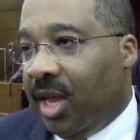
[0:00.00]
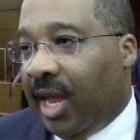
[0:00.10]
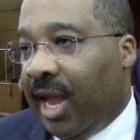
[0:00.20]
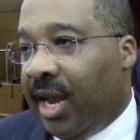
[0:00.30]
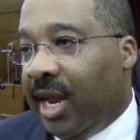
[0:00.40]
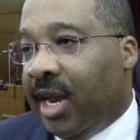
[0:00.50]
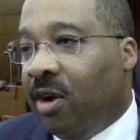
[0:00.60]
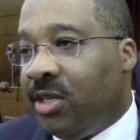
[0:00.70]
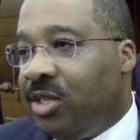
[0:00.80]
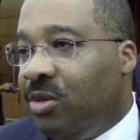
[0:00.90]
And
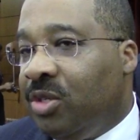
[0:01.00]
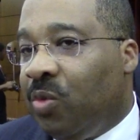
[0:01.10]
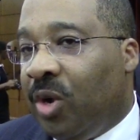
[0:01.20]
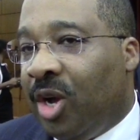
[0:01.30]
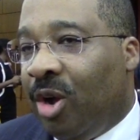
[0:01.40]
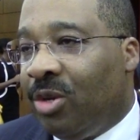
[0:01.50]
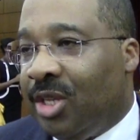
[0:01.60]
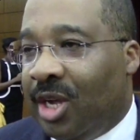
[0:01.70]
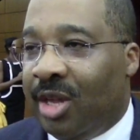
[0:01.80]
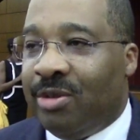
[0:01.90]
our students will go to
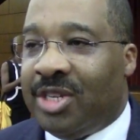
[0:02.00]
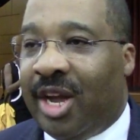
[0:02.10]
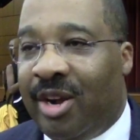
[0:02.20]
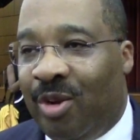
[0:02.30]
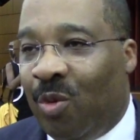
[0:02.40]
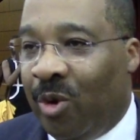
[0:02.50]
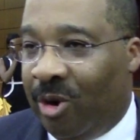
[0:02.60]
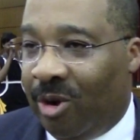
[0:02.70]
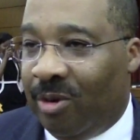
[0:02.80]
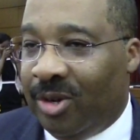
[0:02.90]
the other side of the
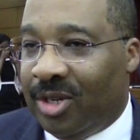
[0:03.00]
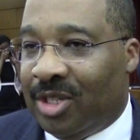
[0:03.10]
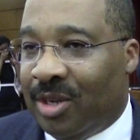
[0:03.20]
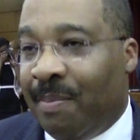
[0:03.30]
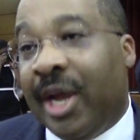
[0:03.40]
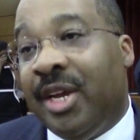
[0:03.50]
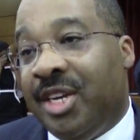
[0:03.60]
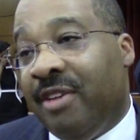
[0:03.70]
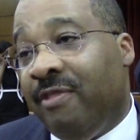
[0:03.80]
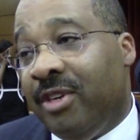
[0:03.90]
world to make a
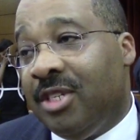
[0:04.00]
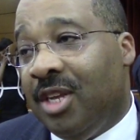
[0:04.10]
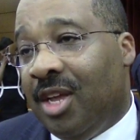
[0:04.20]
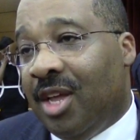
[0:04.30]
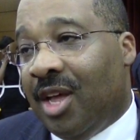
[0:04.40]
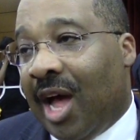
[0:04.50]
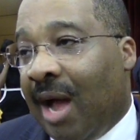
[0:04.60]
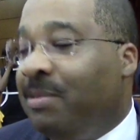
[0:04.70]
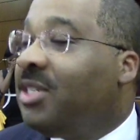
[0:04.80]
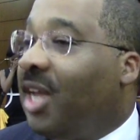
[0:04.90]
difference.
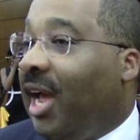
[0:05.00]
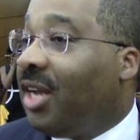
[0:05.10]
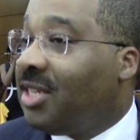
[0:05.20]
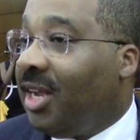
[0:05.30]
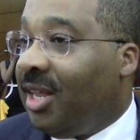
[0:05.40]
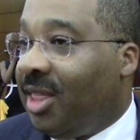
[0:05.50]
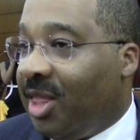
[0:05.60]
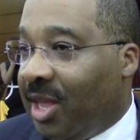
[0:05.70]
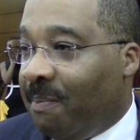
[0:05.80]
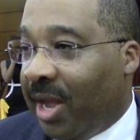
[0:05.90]
I'm just asking that
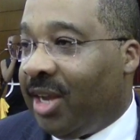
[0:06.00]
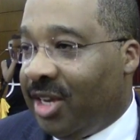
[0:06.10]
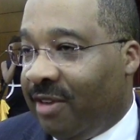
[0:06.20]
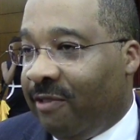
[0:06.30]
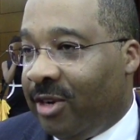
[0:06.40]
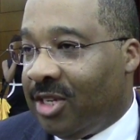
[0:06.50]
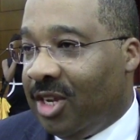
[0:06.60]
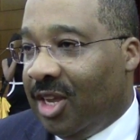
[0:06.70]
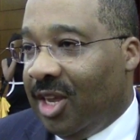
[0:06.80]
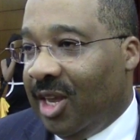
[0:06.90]
they make a difference
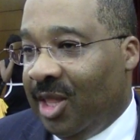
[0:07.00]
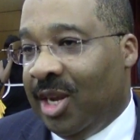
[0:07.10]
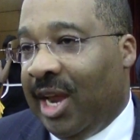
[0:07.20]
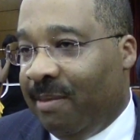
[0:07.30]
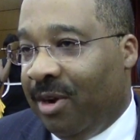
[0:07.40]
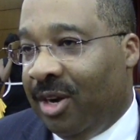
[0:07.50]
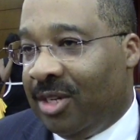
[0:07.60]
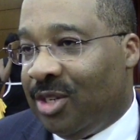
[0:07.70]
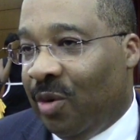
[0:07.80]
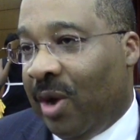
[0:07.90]
in the
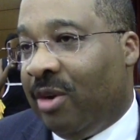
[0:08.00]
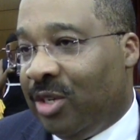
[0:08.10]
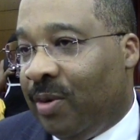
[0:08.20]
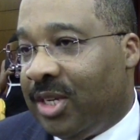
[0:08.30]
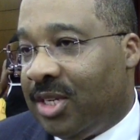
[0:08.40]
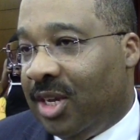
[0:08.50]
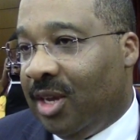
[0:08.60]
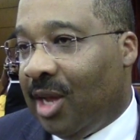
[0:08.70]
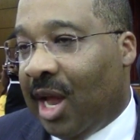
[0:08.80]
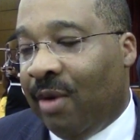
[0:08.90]
neighborhoods around USC.
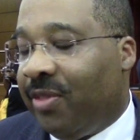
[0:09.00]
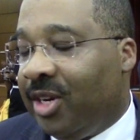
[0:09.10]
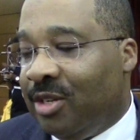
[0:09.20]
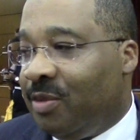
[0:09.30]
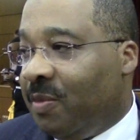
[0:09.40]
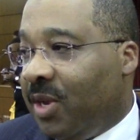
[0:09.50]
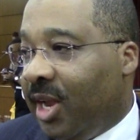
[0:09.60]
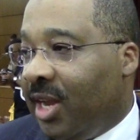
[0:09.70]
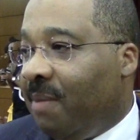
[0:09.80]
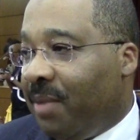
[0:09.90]
I don't think there's
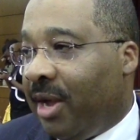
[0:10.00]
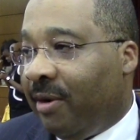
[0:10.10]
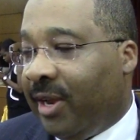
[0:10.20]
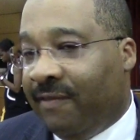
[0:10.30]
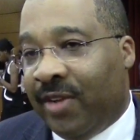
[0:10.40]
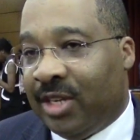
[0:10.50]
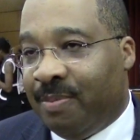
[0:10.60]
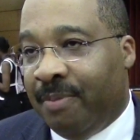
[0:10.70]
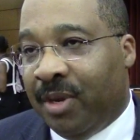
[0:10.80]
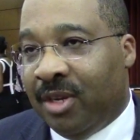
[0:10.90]
any better
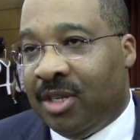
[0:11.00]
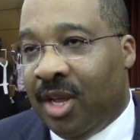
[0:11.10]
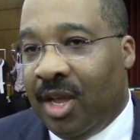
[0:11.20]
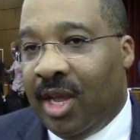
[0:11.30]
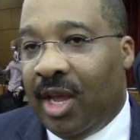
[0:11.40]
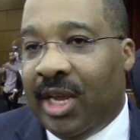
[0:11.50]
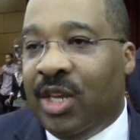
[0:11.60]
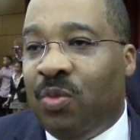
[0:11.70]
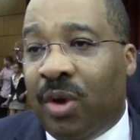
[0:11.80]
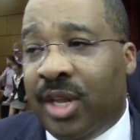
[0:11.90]
investment, because
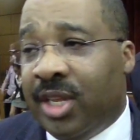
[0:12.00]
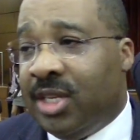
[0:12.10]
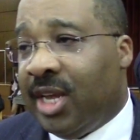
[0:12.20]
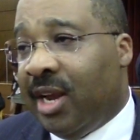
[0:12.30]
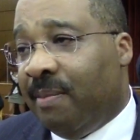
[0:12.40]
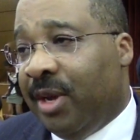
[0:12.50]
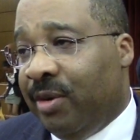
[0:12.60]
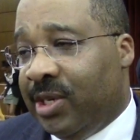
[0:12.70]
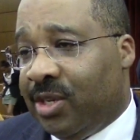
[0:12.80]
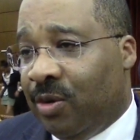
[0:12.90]
each one of these
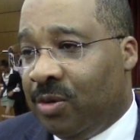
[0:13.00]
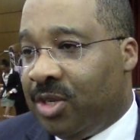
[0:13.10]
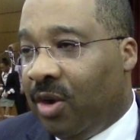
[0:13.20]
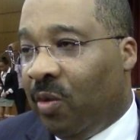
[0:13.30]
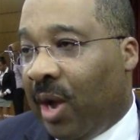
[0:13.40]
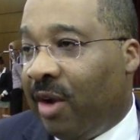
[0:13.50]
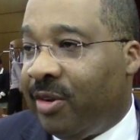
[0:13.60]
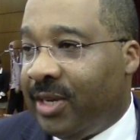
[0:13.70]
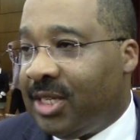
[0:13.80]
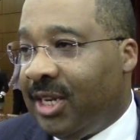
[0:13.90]
elementary schools around
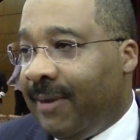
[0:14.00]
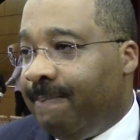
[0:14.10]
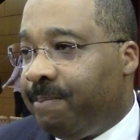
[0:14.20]
USC,